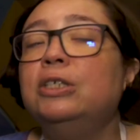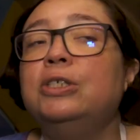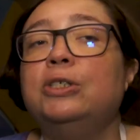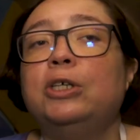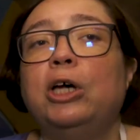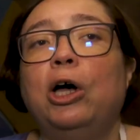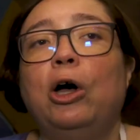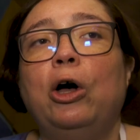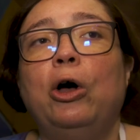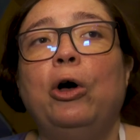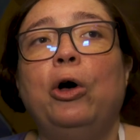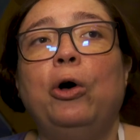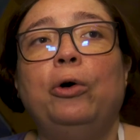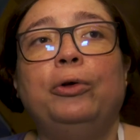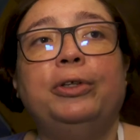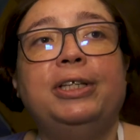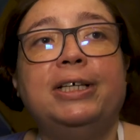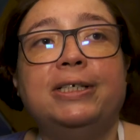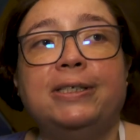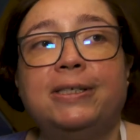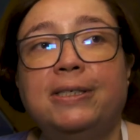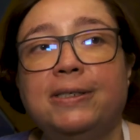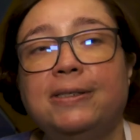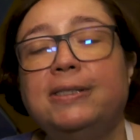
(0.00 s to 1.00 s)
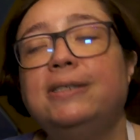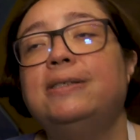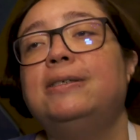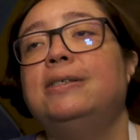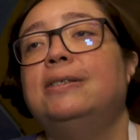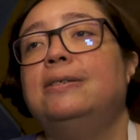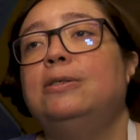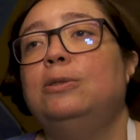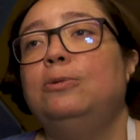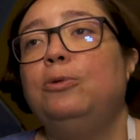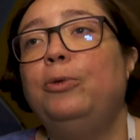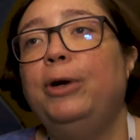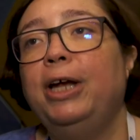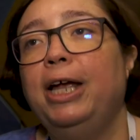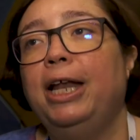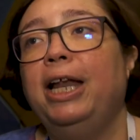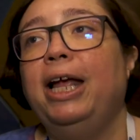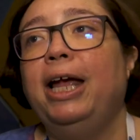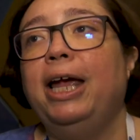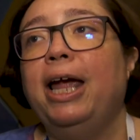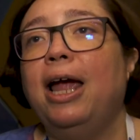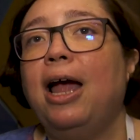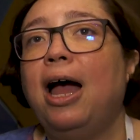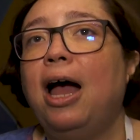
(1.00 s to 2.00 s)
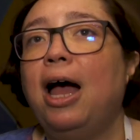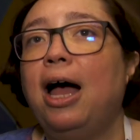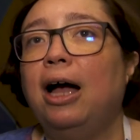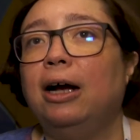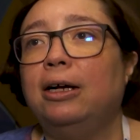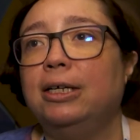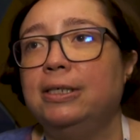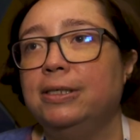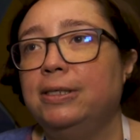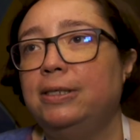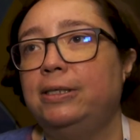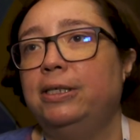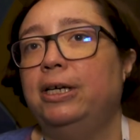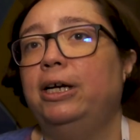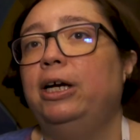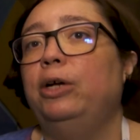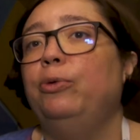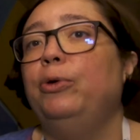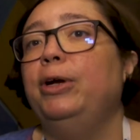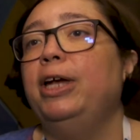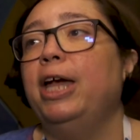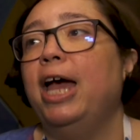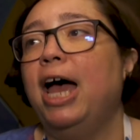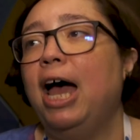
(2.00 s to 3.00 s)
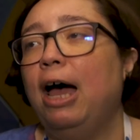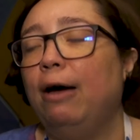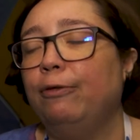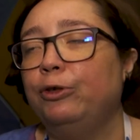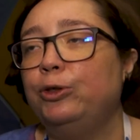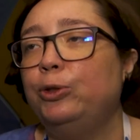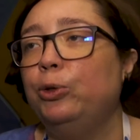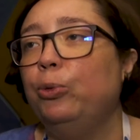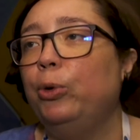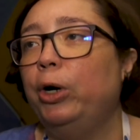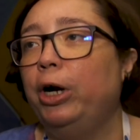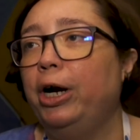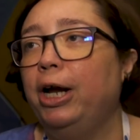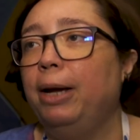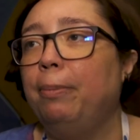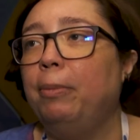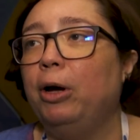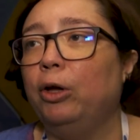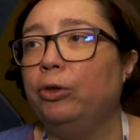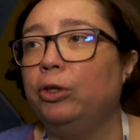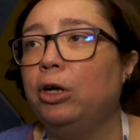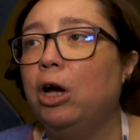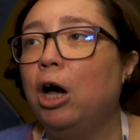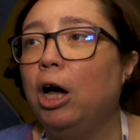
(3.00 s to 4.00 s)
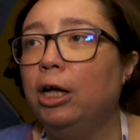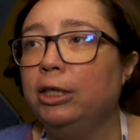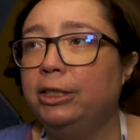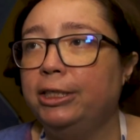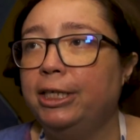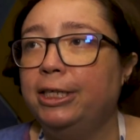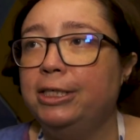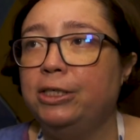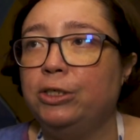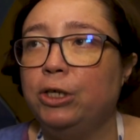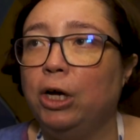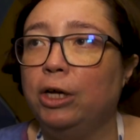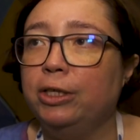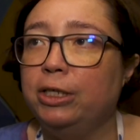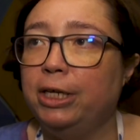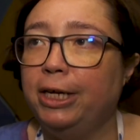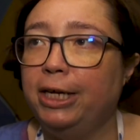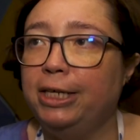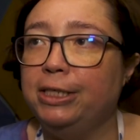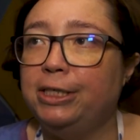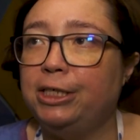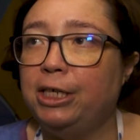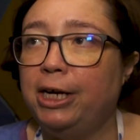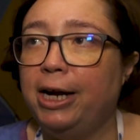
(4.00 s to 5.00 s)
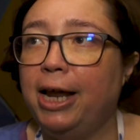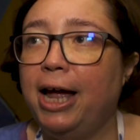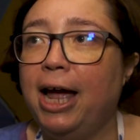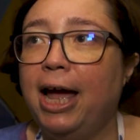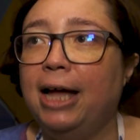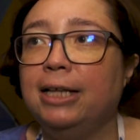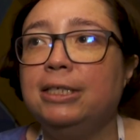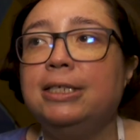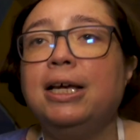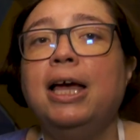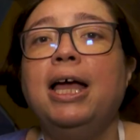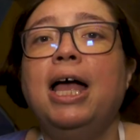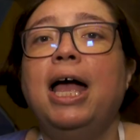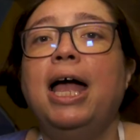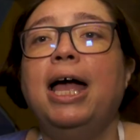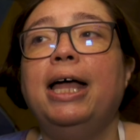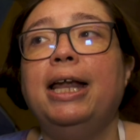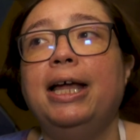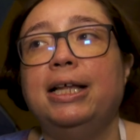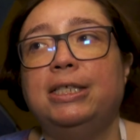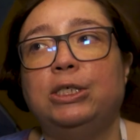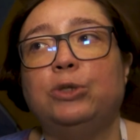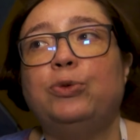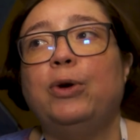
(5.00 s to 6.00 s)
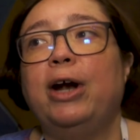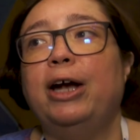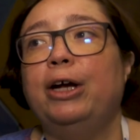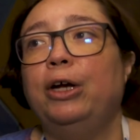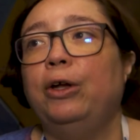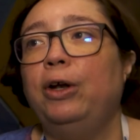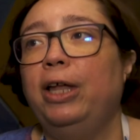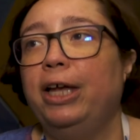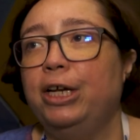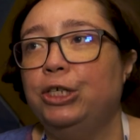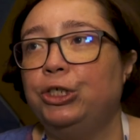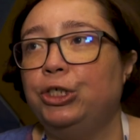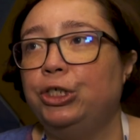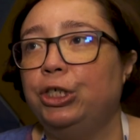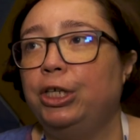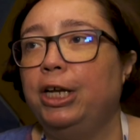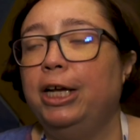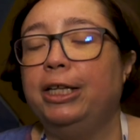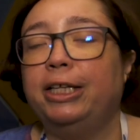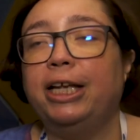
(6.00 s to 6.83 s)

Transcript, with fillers: So this is really a concern. We have to worry about content on the internet and its regulation.